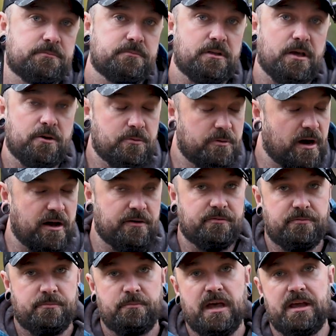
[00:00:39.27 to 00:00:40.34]
Now,
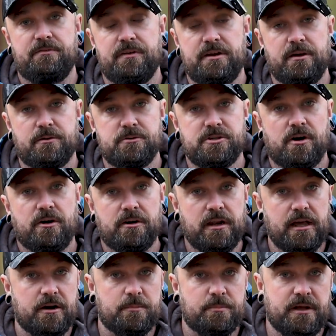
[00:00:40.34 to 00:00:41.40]
I've made videos on
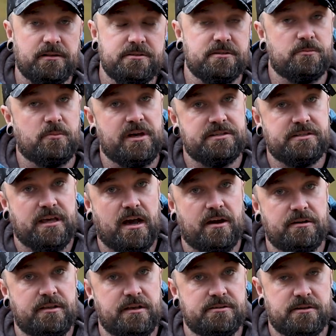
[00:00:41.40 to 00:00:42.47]
leather belts and ways to
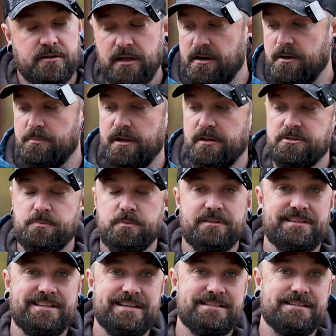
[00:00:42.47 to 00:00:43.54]
carry things on leather belts, but
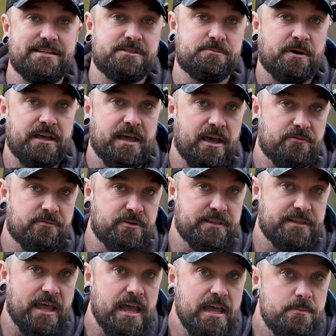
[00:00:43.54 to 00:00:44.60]
this is my
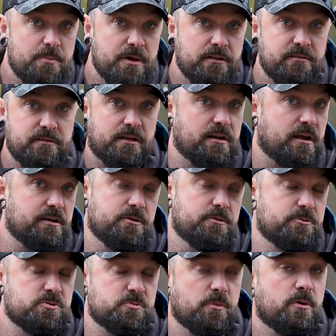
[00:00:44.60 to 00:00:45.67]
everyday belt that I
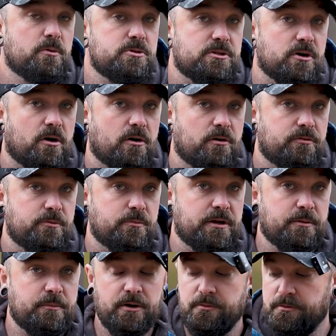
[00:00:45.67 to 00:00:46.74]
use most often when
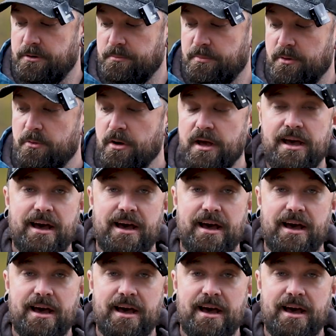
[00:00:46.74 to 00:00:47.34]
I'm out and about,